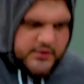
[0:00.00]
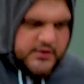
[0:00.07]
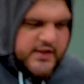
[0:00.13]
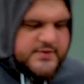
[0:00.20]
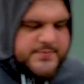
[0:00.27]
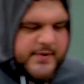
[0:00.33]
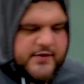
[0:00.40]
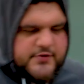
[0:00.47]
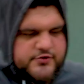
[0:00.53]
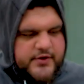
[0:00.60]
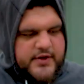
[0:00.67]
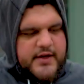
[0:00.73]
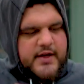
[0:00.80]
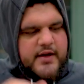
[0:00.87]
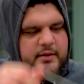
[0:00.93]
this bit of
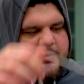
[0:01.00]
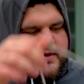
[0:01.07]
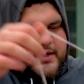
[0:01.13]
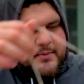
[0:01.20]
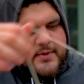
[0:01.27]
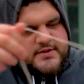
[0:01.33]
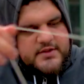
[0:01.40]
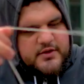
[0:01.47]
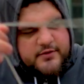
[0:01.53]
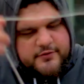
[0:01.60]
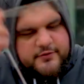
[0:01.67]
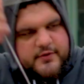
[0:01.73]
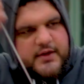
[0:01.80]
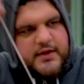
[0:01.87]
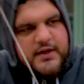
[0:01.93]
string now, I'm going to give myself
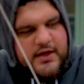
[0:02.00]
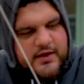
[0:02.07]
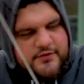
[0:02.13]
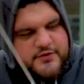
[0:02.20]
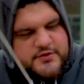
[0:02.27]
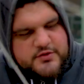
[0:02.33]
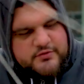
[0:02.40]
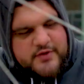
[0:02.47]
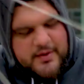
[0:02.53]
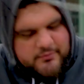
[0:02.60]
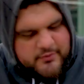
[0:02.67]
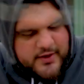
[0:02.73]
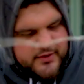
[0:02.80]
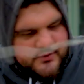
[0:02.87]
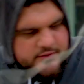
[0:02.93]
enough to wrap
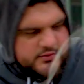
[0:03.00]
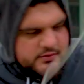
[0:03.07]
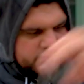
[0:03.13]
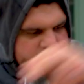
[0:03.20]
round.